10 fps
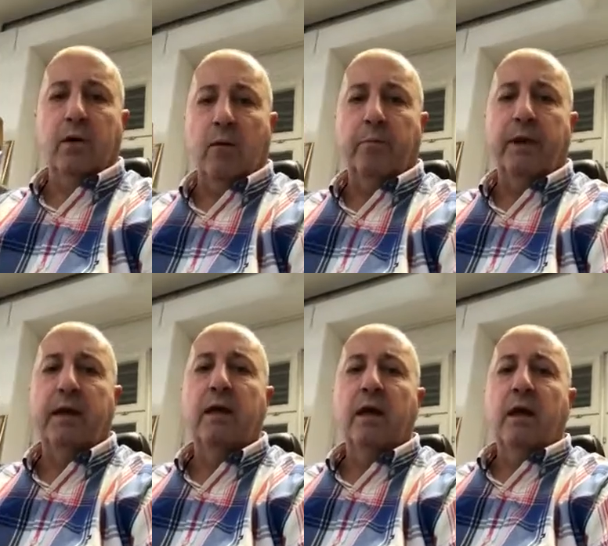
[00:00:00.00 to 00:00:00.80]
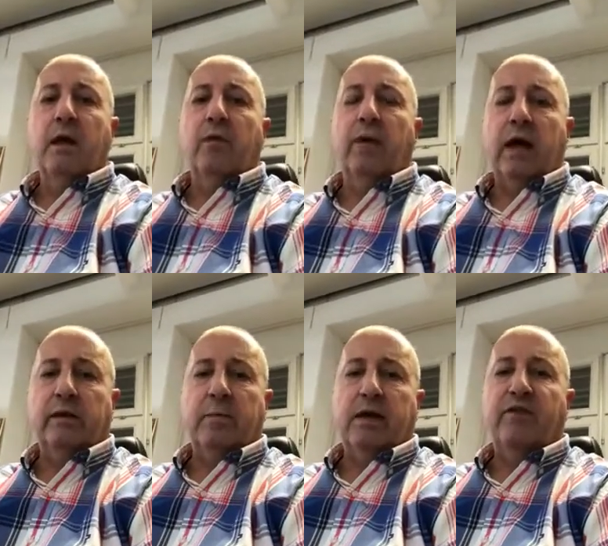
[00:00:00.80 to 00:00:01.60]
company. We
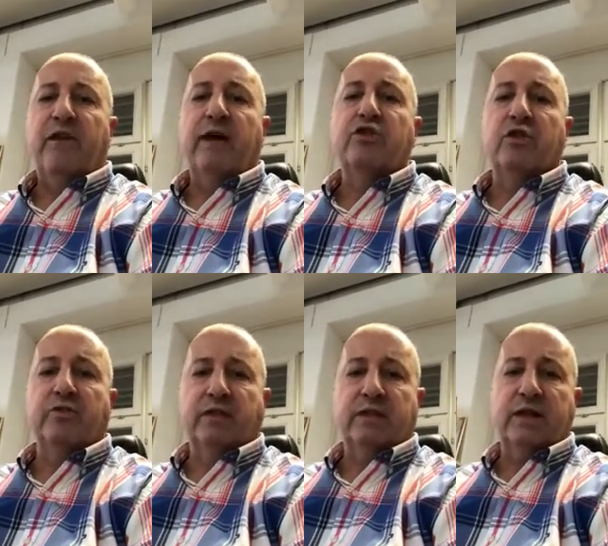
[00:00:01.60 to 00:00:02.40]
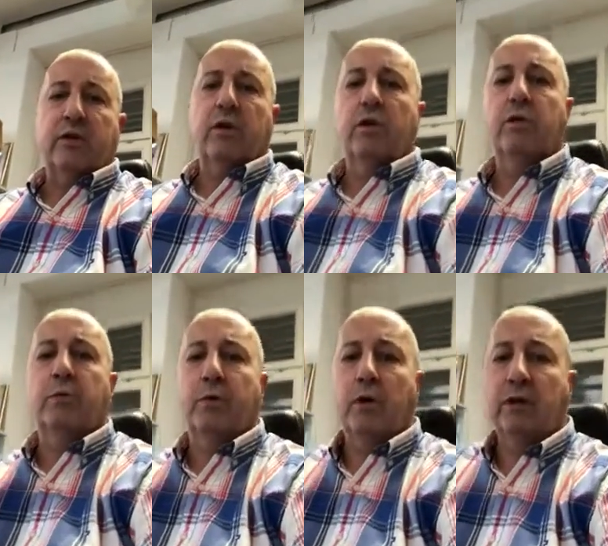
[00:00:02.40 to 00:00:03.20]
are the manufacturer of the
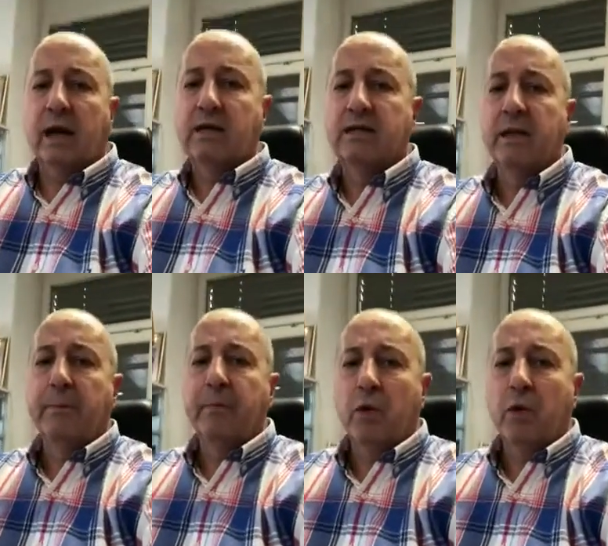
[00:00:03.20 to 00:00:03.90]
Ceracoat products.